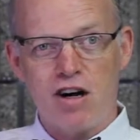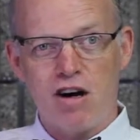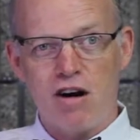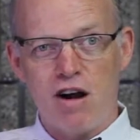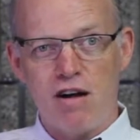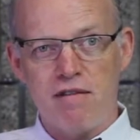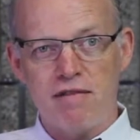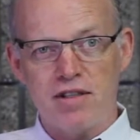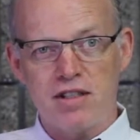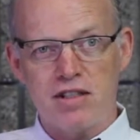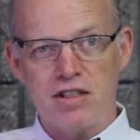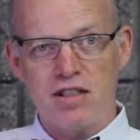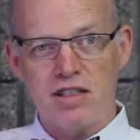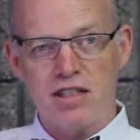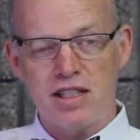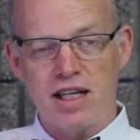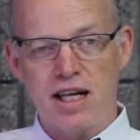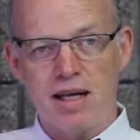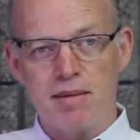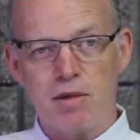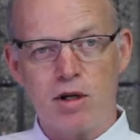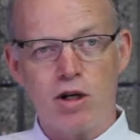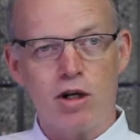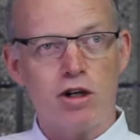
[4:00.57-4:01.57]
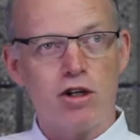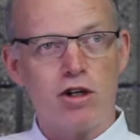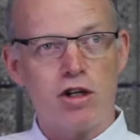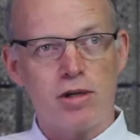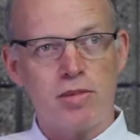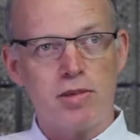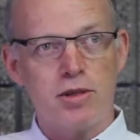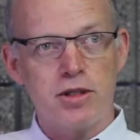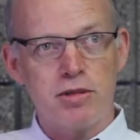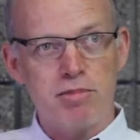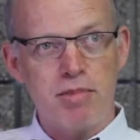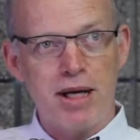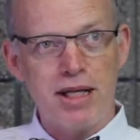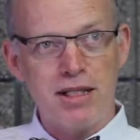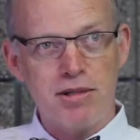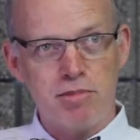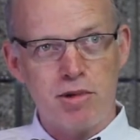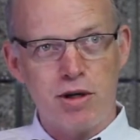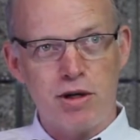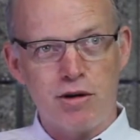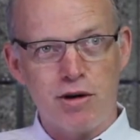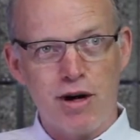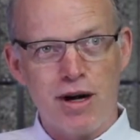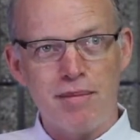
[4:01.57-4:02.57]
in our office is a game called Kerbal Space
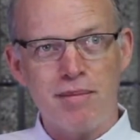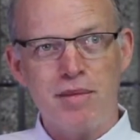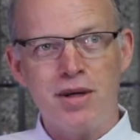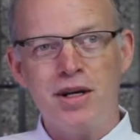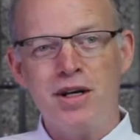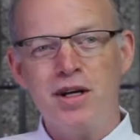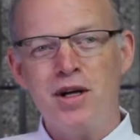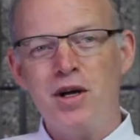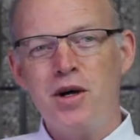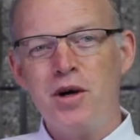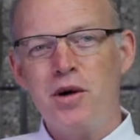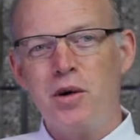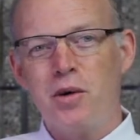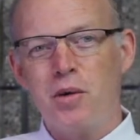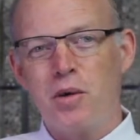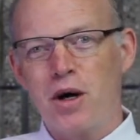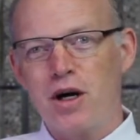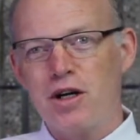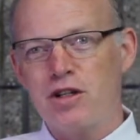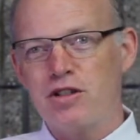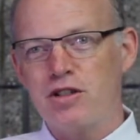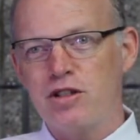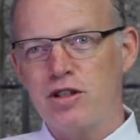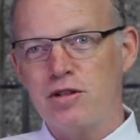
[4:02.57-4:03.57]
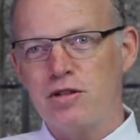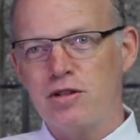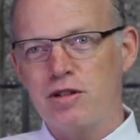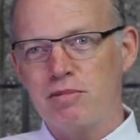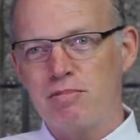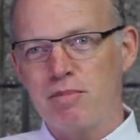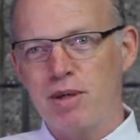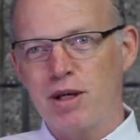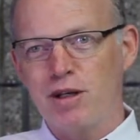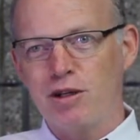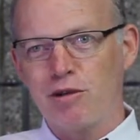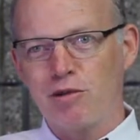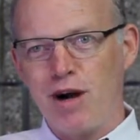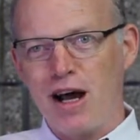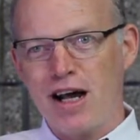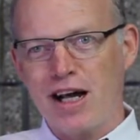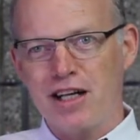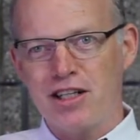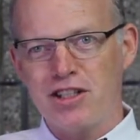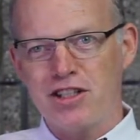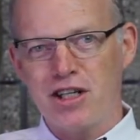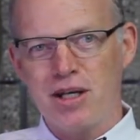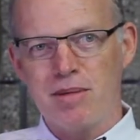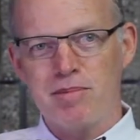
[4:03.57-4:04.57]
Program, where students build
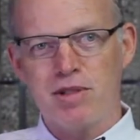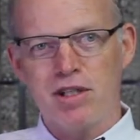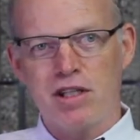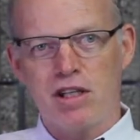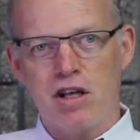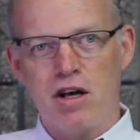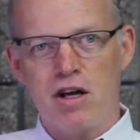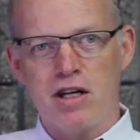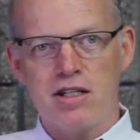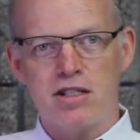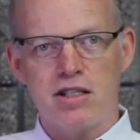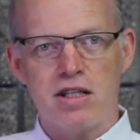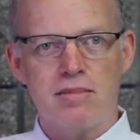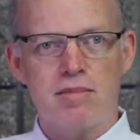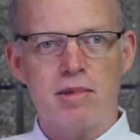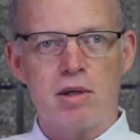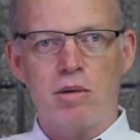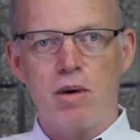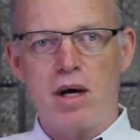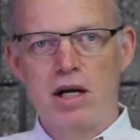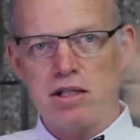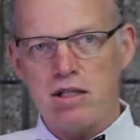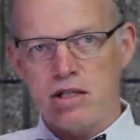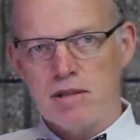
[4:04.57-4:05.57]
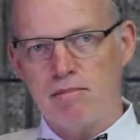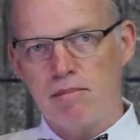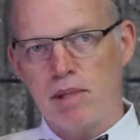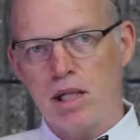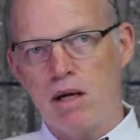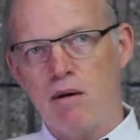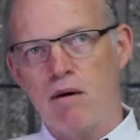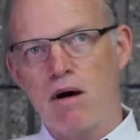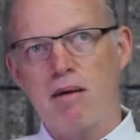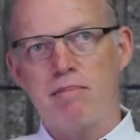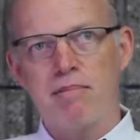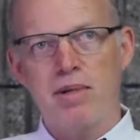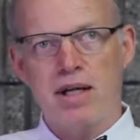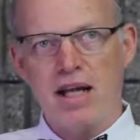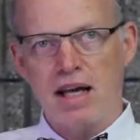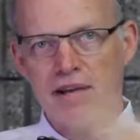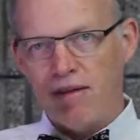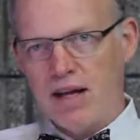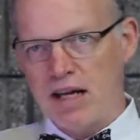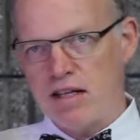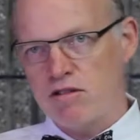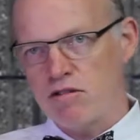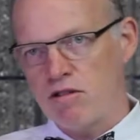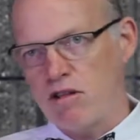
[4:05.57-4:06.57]
rocket ships and launch them and watch them blow up and have
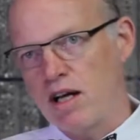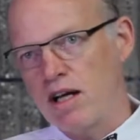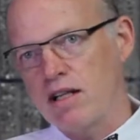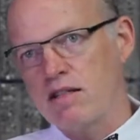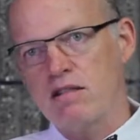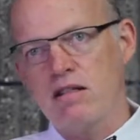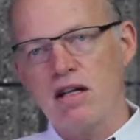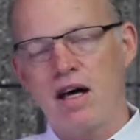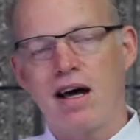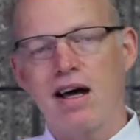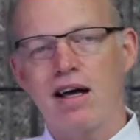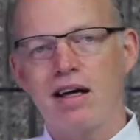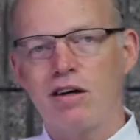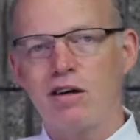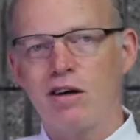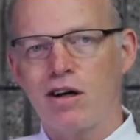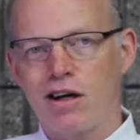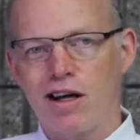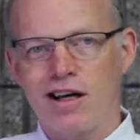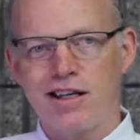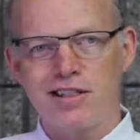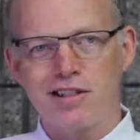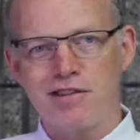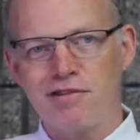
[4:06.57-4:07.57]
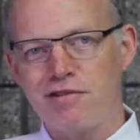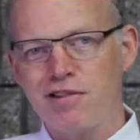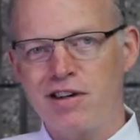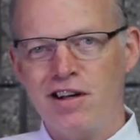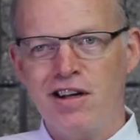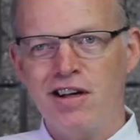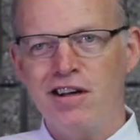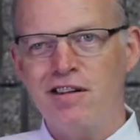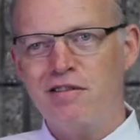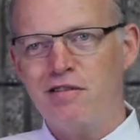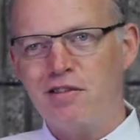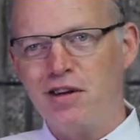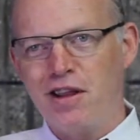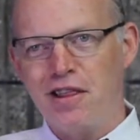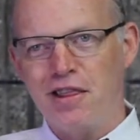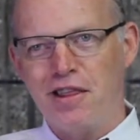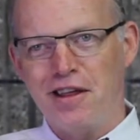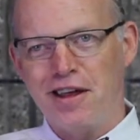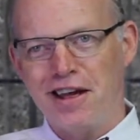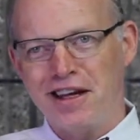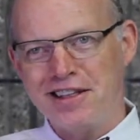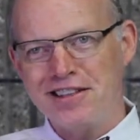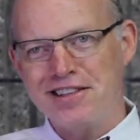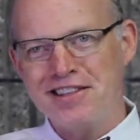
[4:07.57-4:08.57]
astronauts die and all kinds of fun
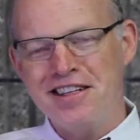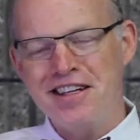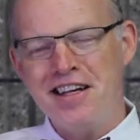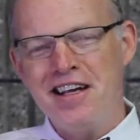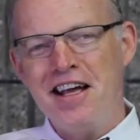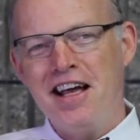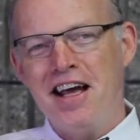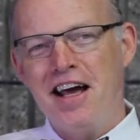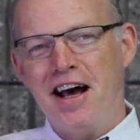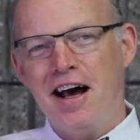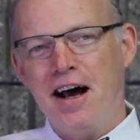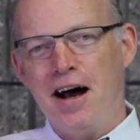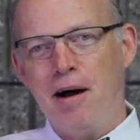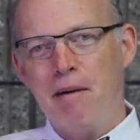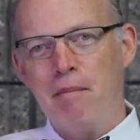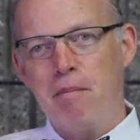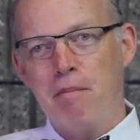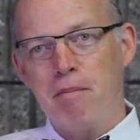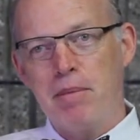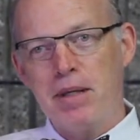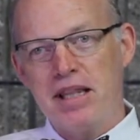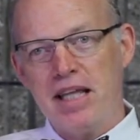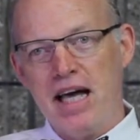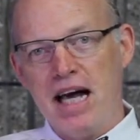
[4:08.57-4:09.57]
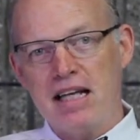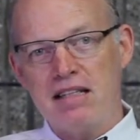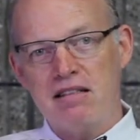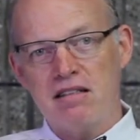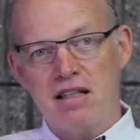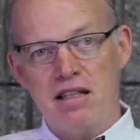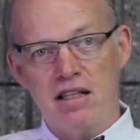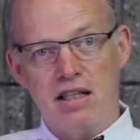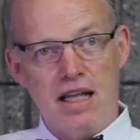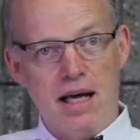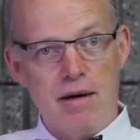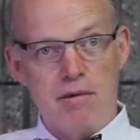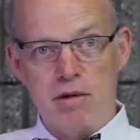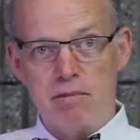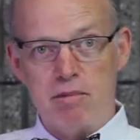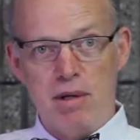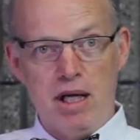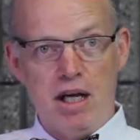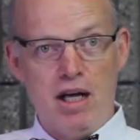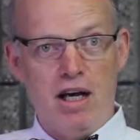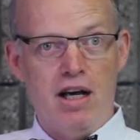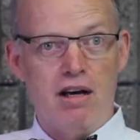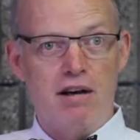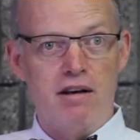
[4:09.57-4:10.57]
things. Um, but that's a, that would
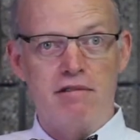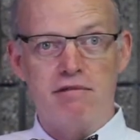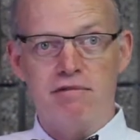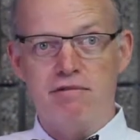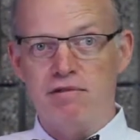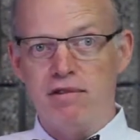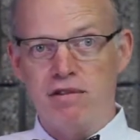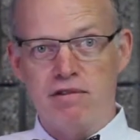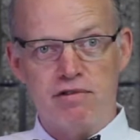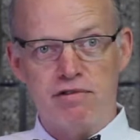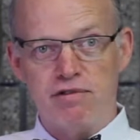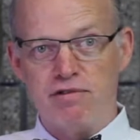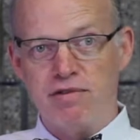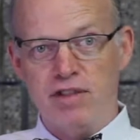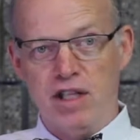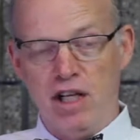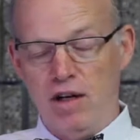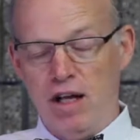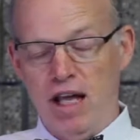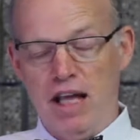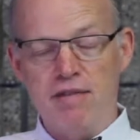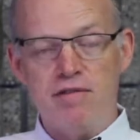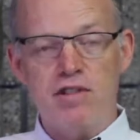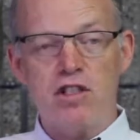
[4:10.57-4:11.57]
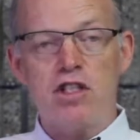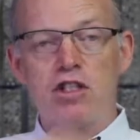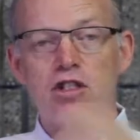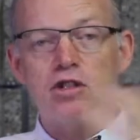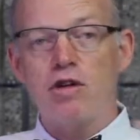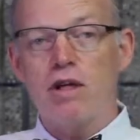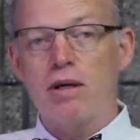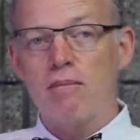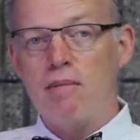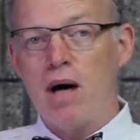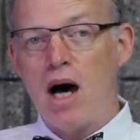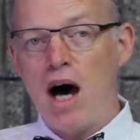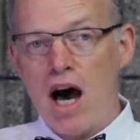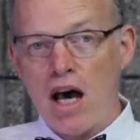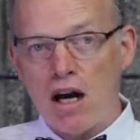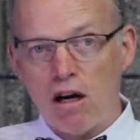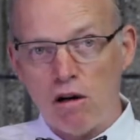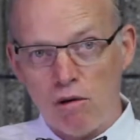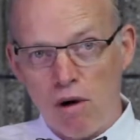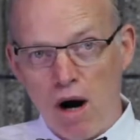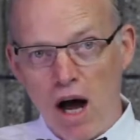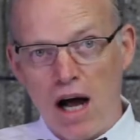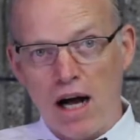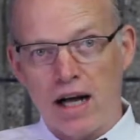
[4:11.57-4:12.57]
be a, you know, even just doing
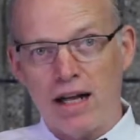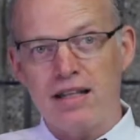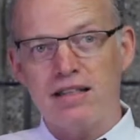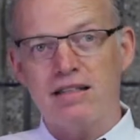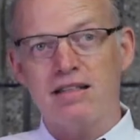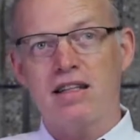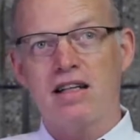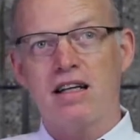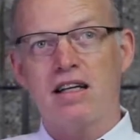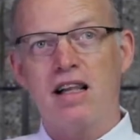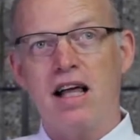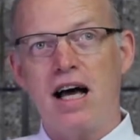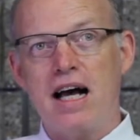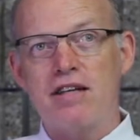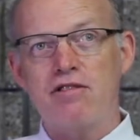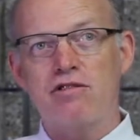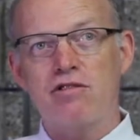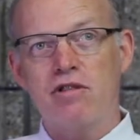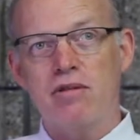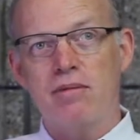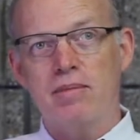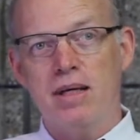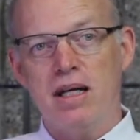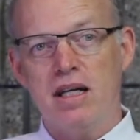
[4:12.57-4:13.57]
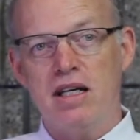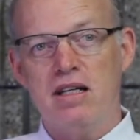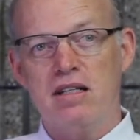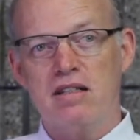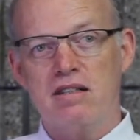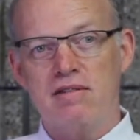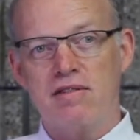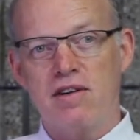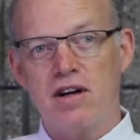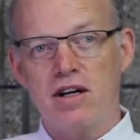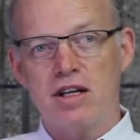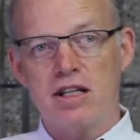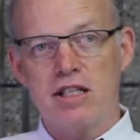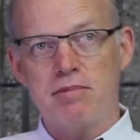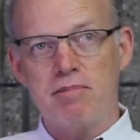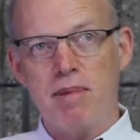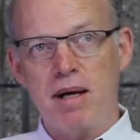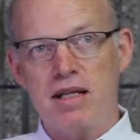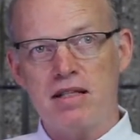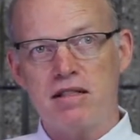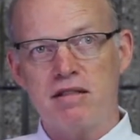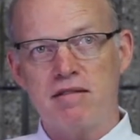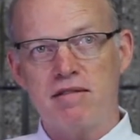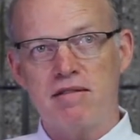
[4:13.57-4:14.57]
model rockets in a classroom is a very
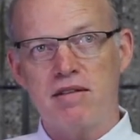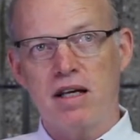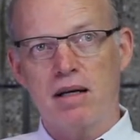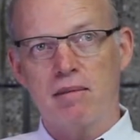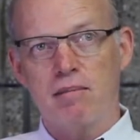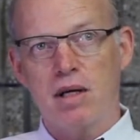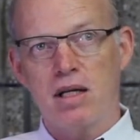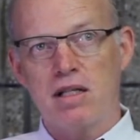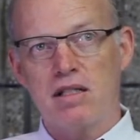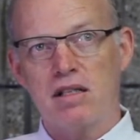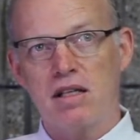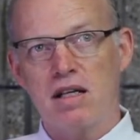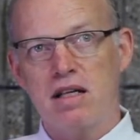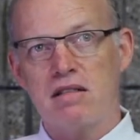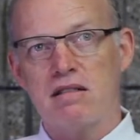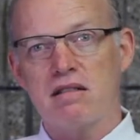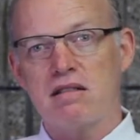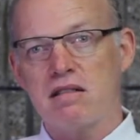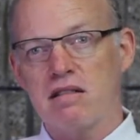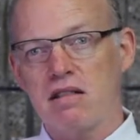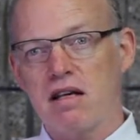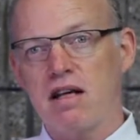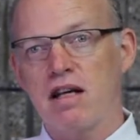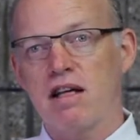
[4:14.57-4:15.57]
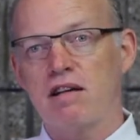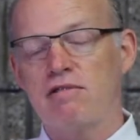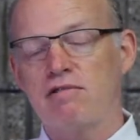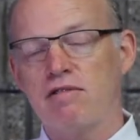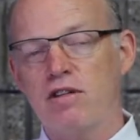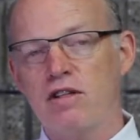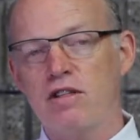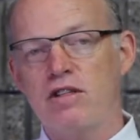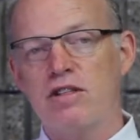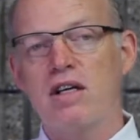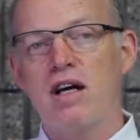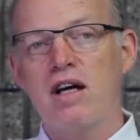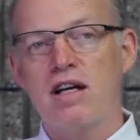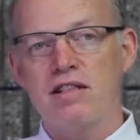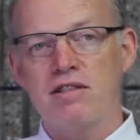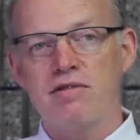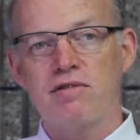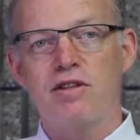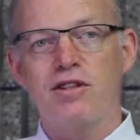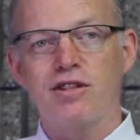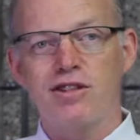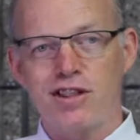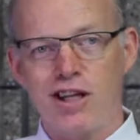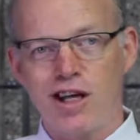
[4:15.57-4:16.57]
expensive thing, much less designing full-size,
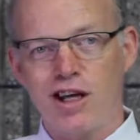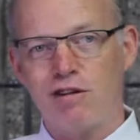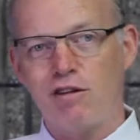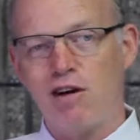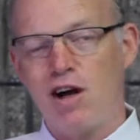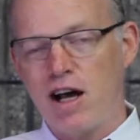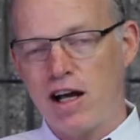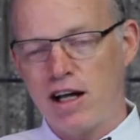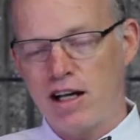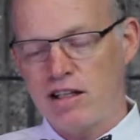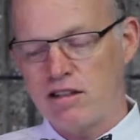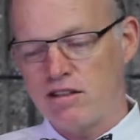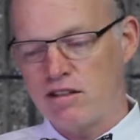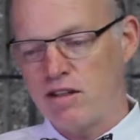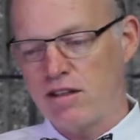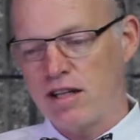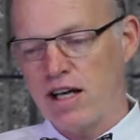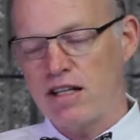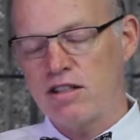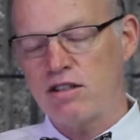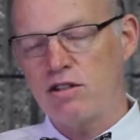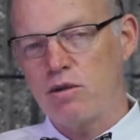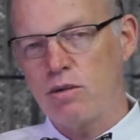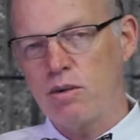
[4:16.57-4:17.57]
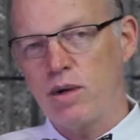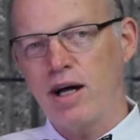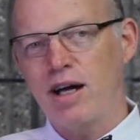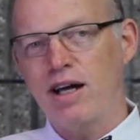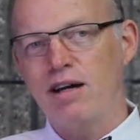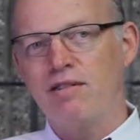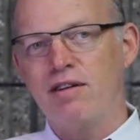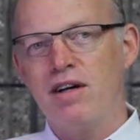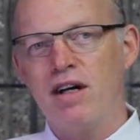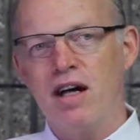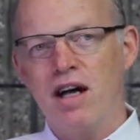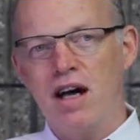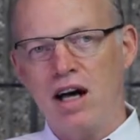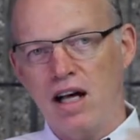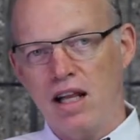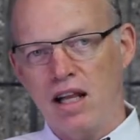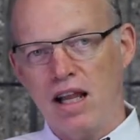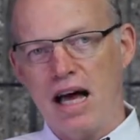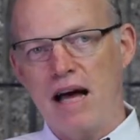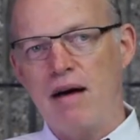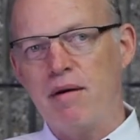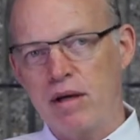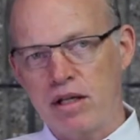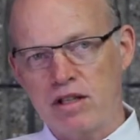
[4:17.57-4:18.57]
full-scale rockets. So that's a way of
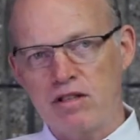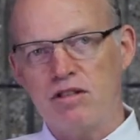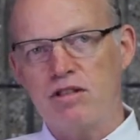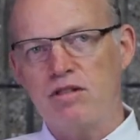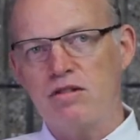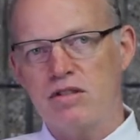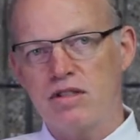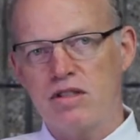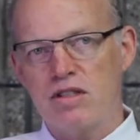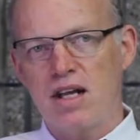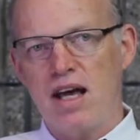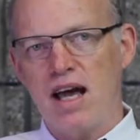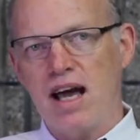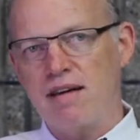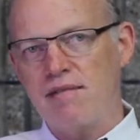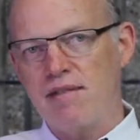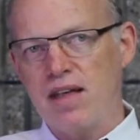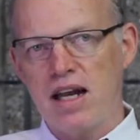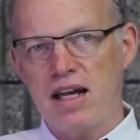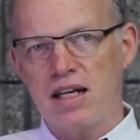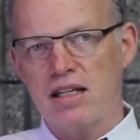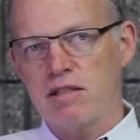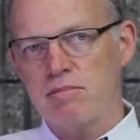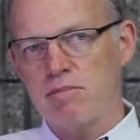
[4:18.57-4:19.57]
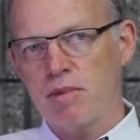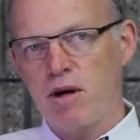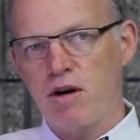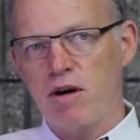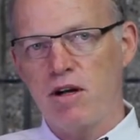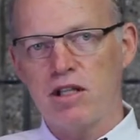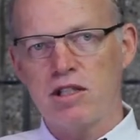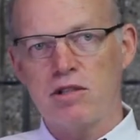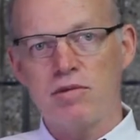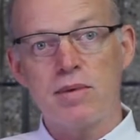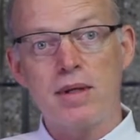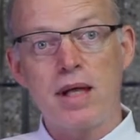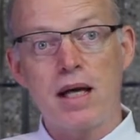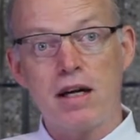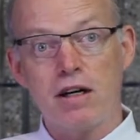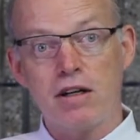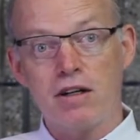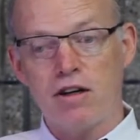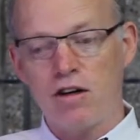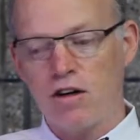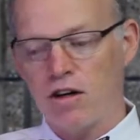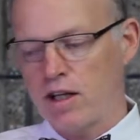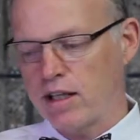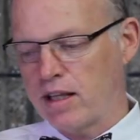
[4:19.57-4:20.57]
allowing students to have that experience without
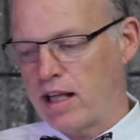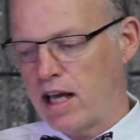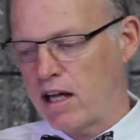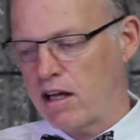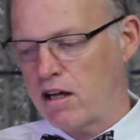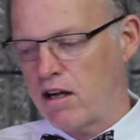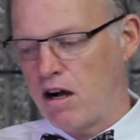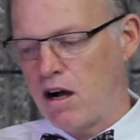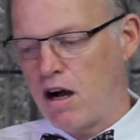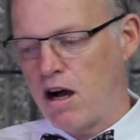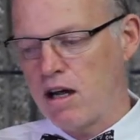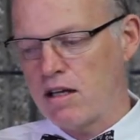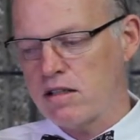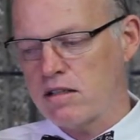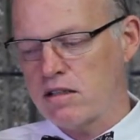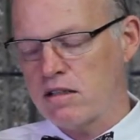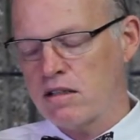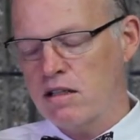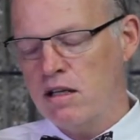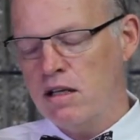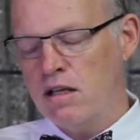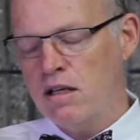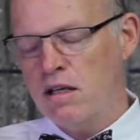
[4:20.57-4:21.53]
incurring that cost.